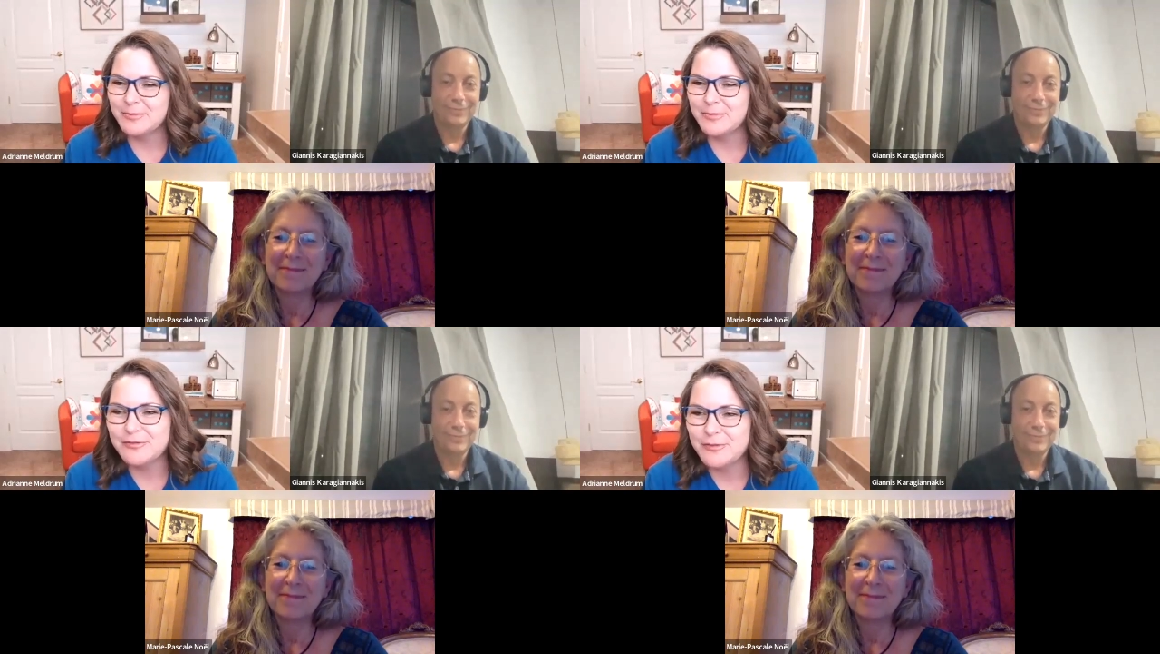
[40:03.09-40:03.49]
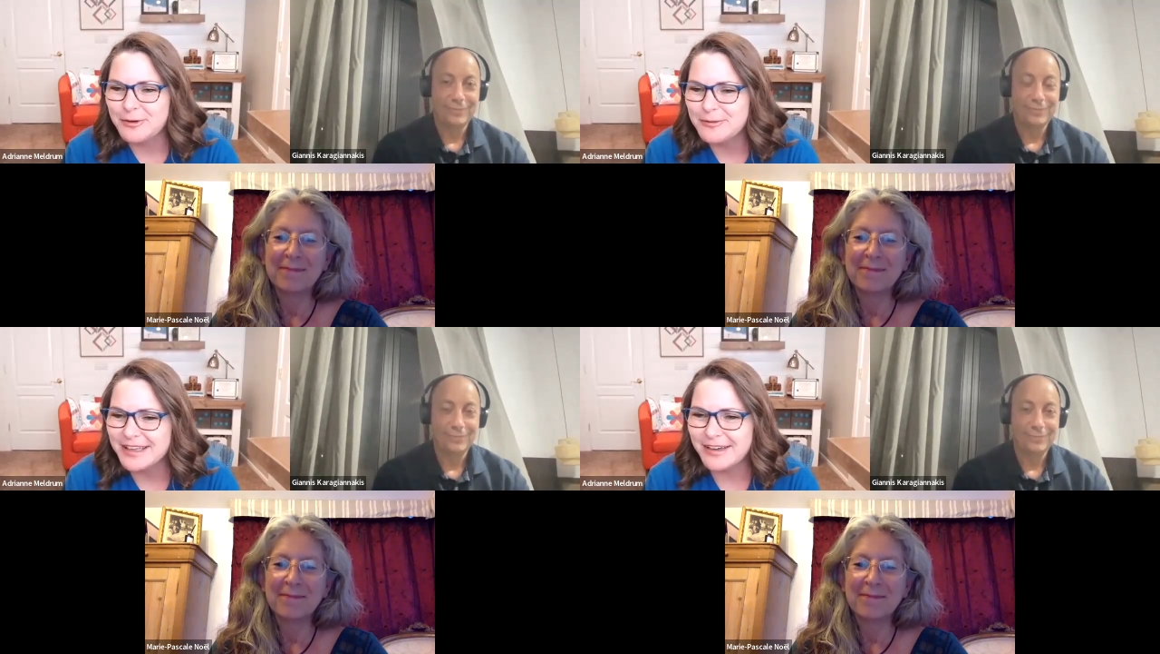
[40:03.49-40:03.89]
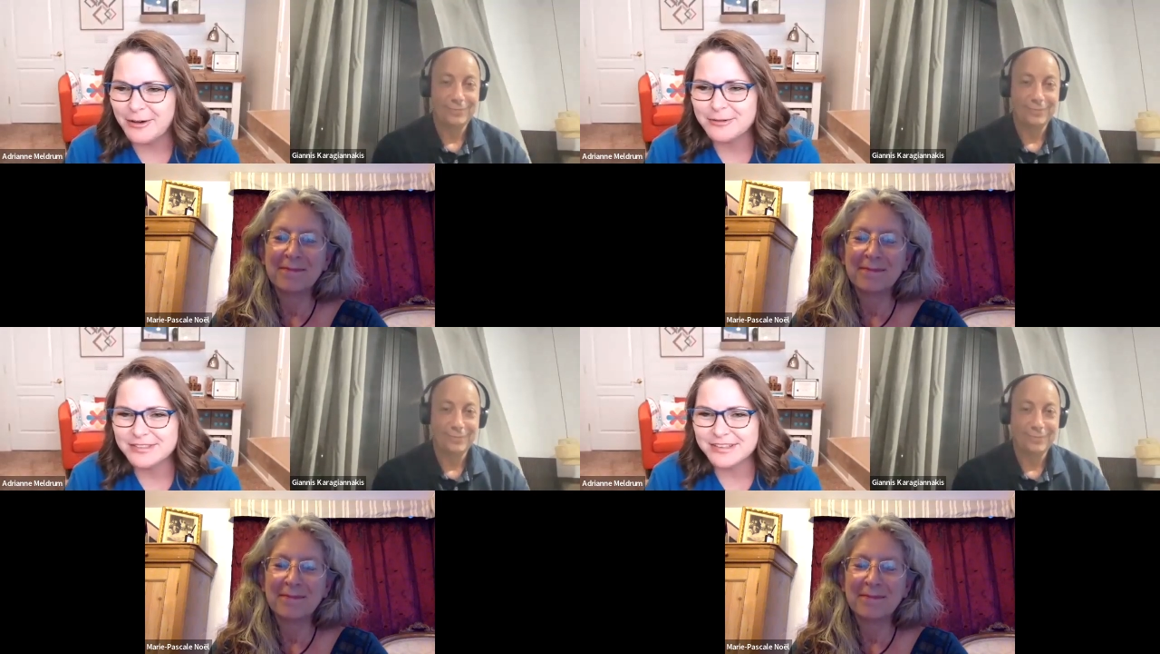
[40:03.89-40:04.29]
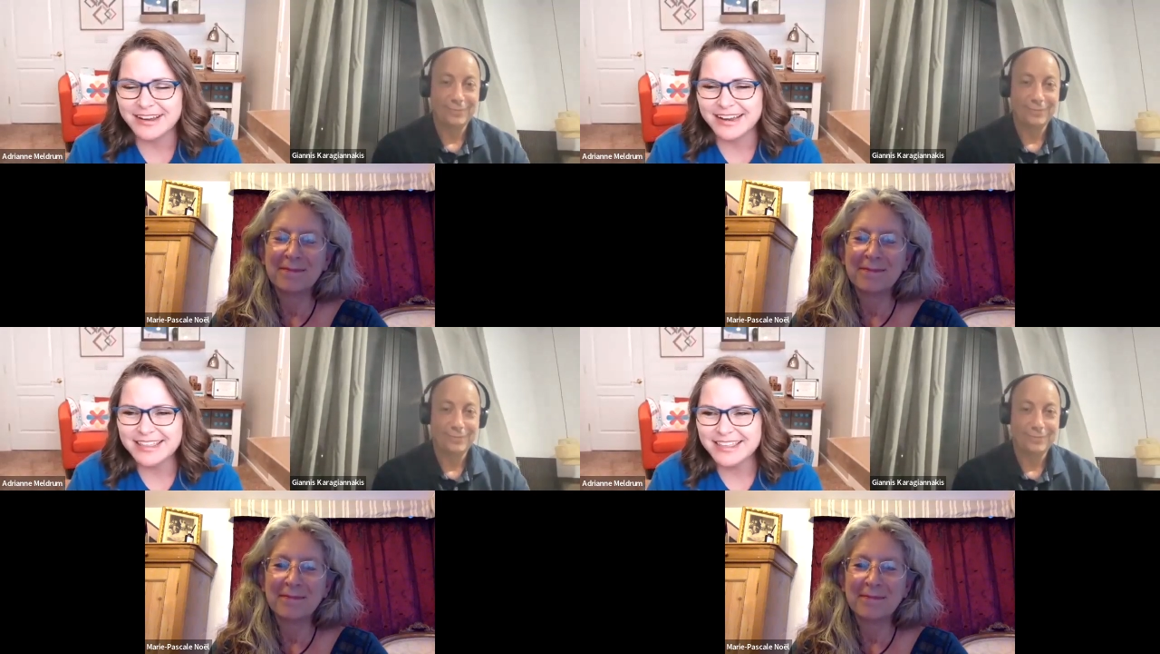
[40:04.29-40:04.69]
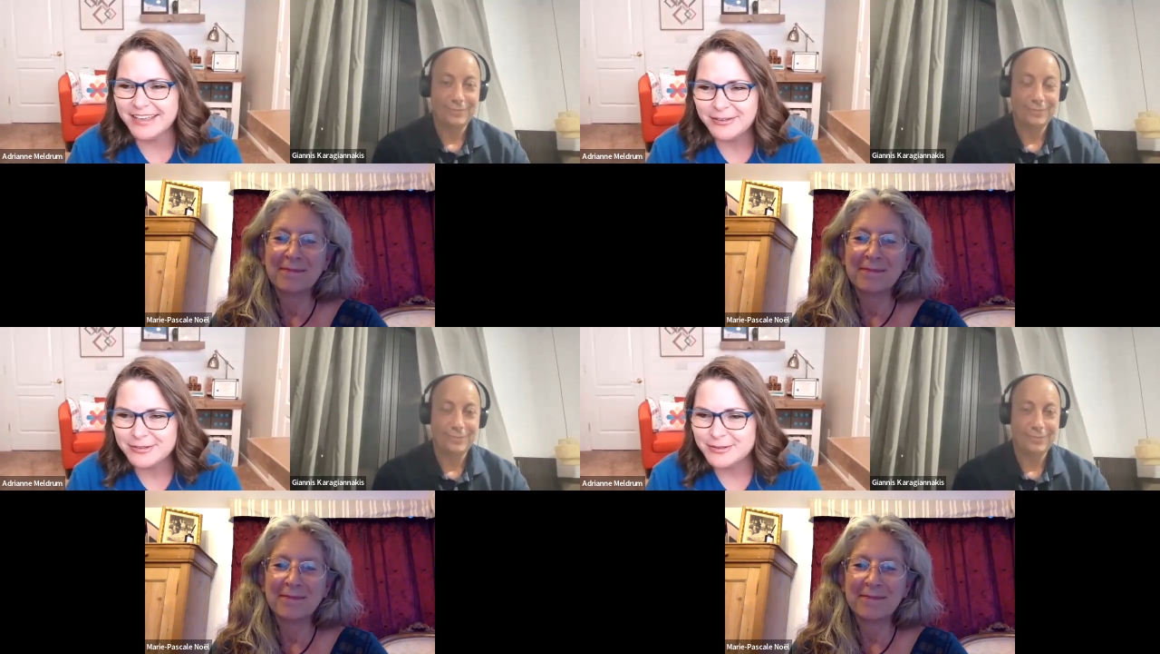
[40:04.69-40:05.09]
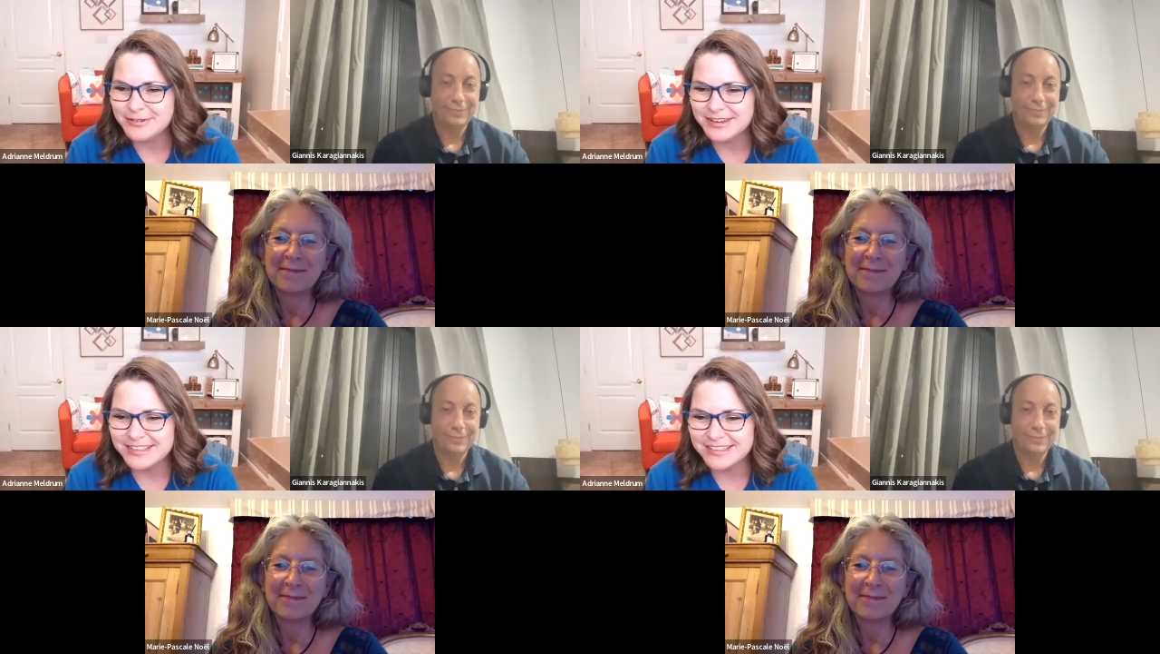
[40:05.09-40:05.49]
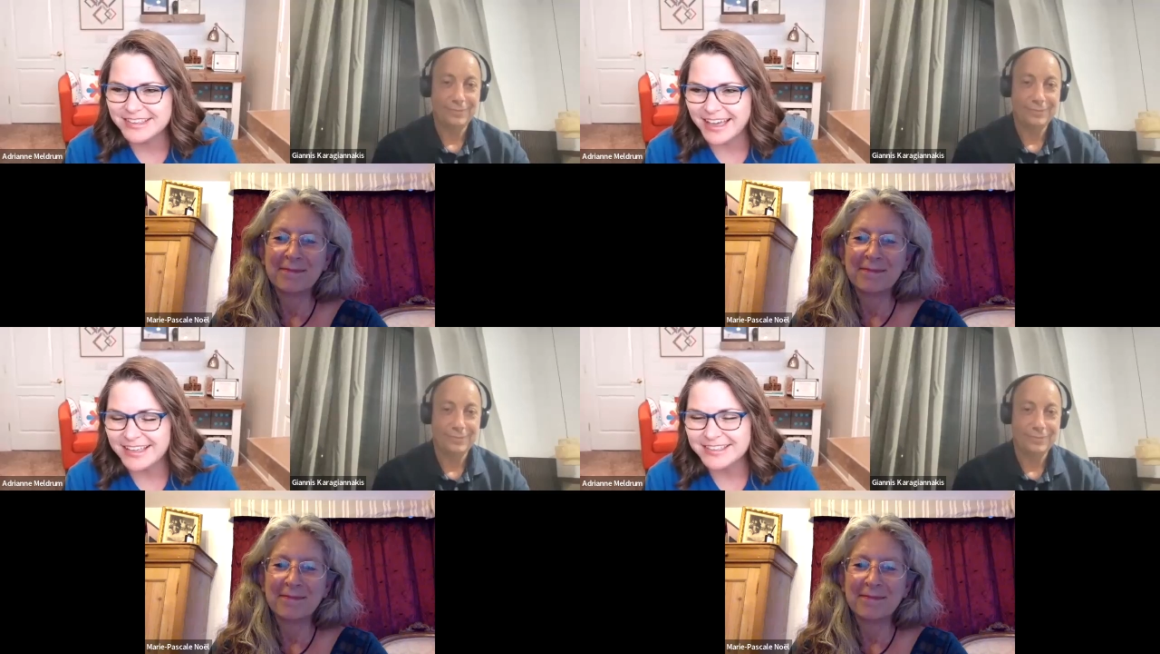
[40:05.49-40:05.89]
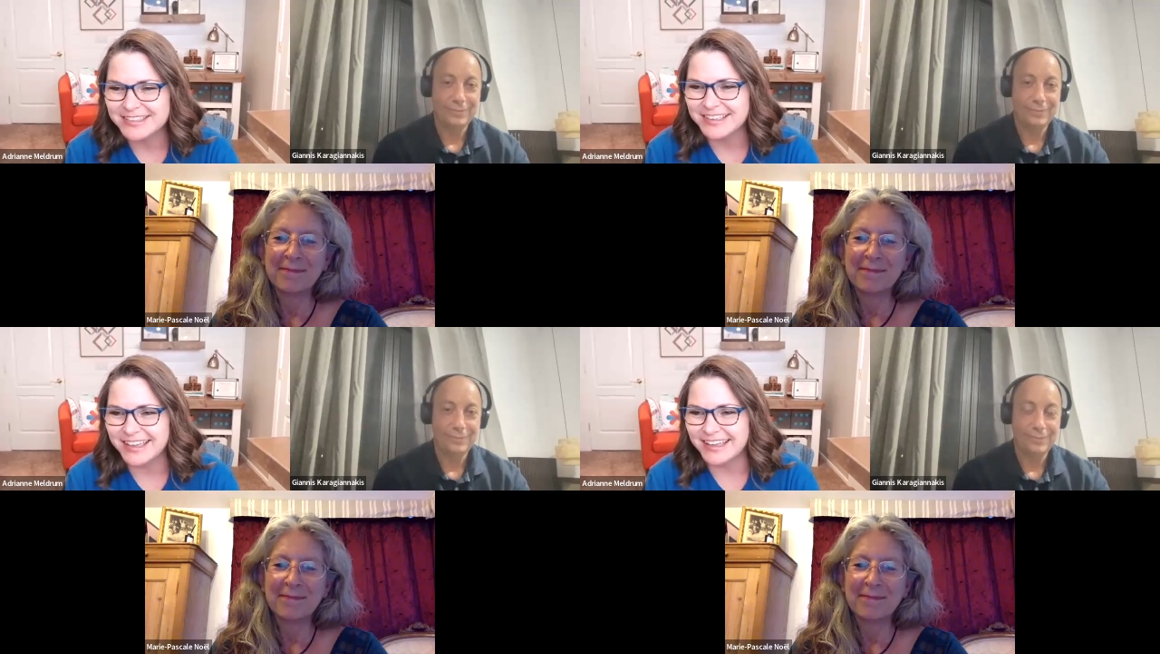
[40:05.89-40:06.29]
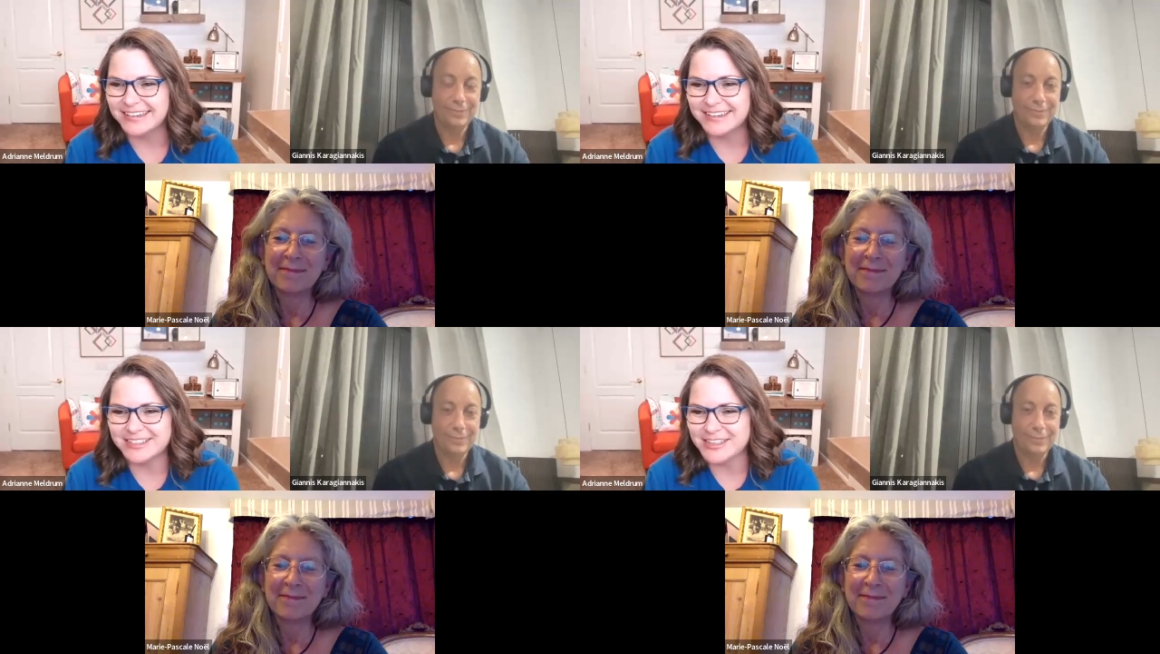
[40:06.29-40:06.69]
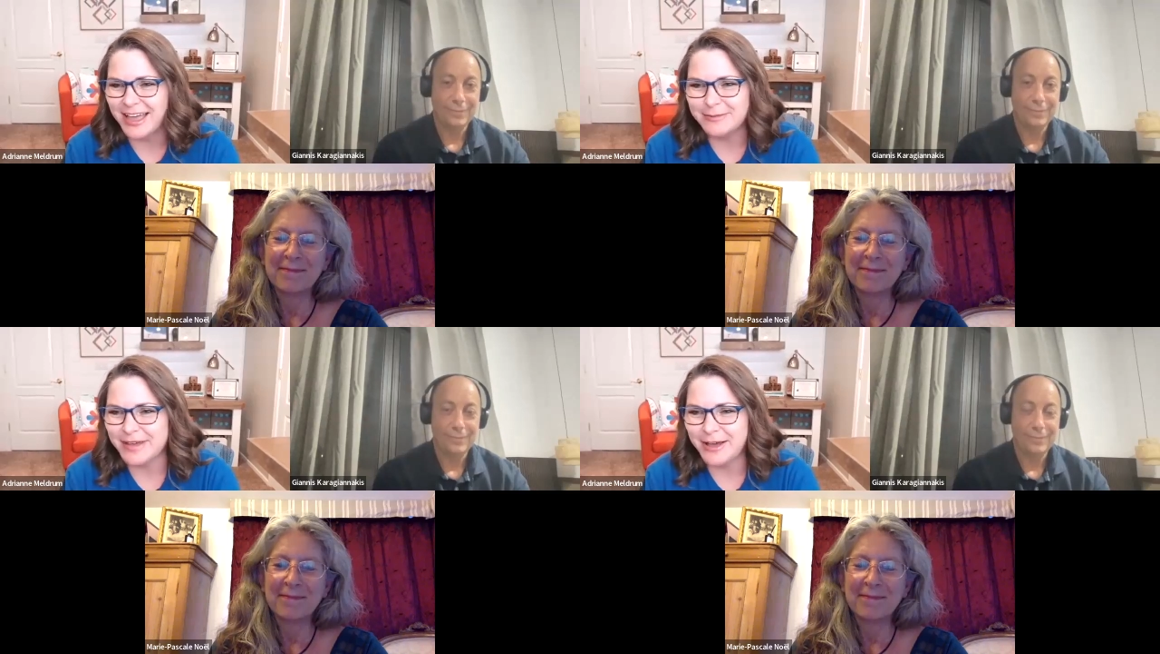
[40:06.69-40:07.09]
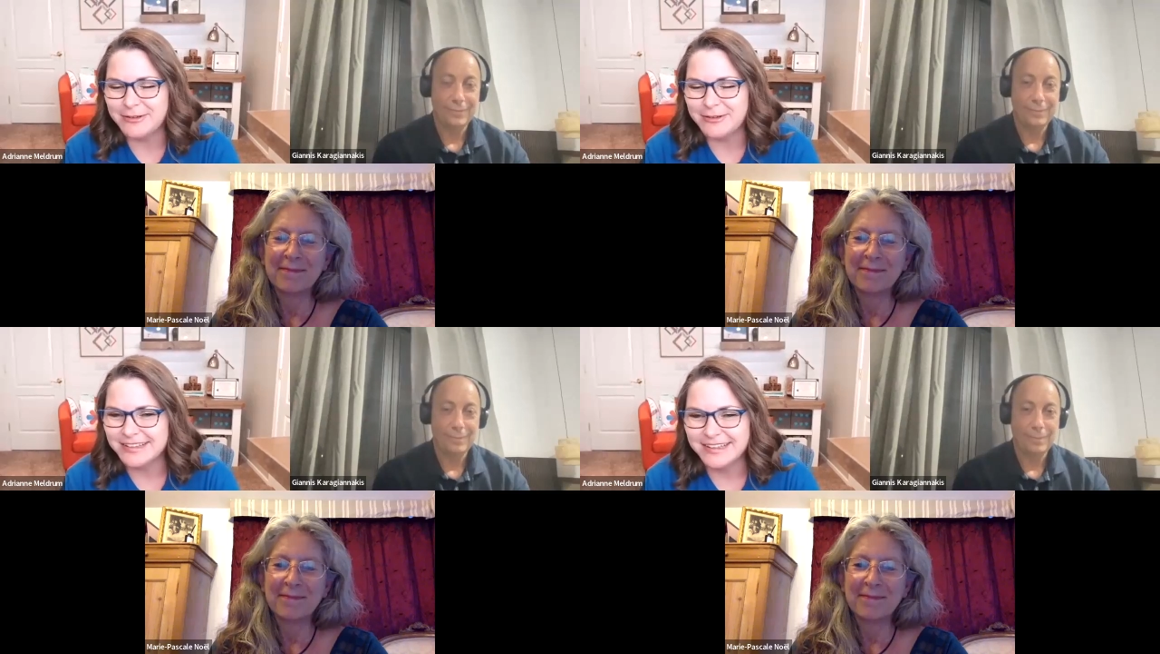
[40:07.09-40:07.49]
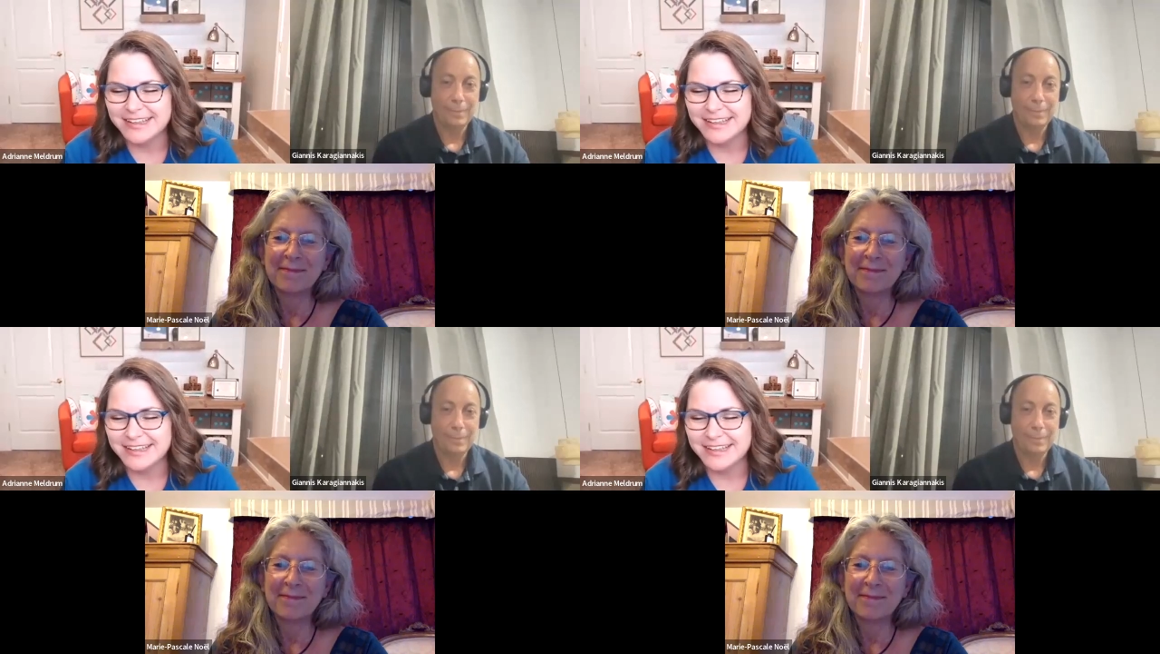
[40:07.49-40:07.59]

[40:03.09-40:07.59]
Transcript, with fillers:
Speaker 1: before we go, is there anything else you want to discuss and chat about